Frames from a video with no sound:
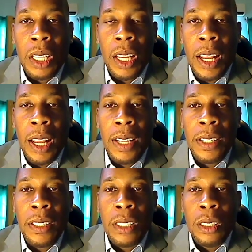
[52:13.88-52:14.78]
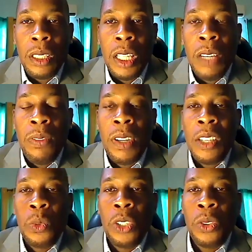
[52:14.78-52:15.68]
And even
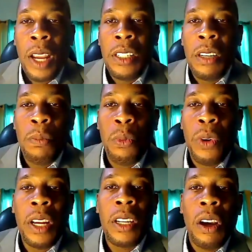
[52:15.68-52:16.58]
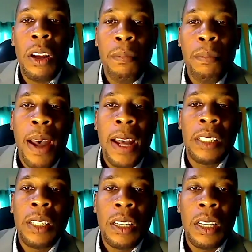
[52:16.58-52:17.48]
as we try to bring the
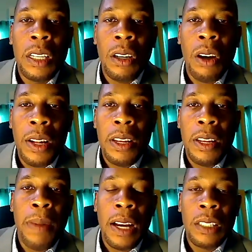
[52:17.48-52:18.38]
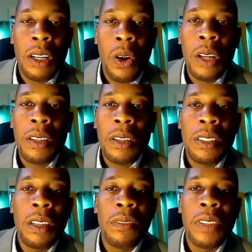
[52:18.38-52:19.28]
unbanked and the underbanked and
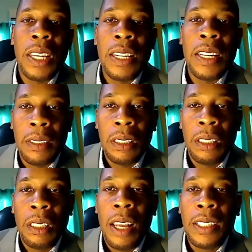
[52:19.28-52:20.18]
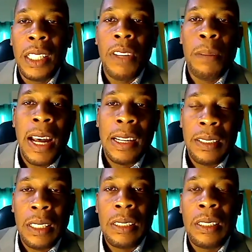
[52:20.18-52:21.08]
underserved in and give them
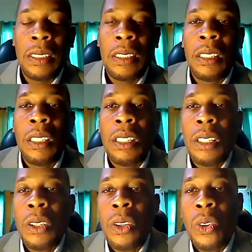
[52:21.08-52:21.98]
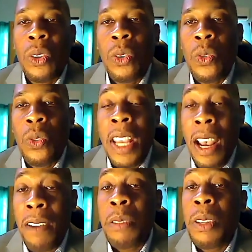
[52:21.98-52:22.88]
access. We
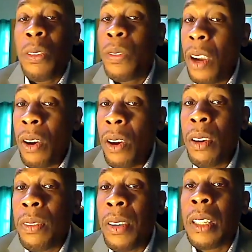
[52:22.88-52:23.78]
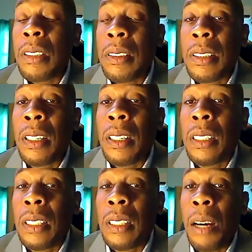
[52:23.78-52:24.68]
have to be very, very concerned
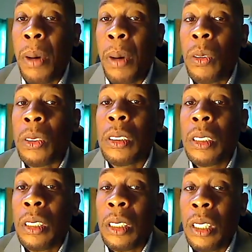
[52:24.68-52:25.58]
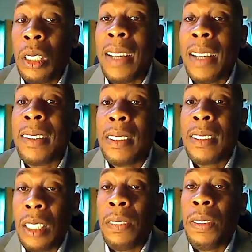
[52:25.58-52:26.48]
uh, about
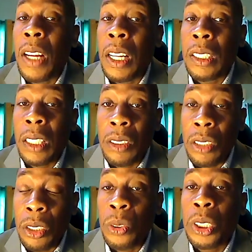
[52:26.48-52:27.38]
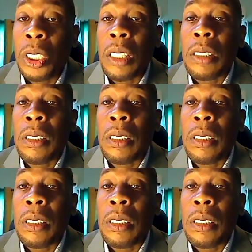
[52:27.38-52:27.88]
existing financial institutions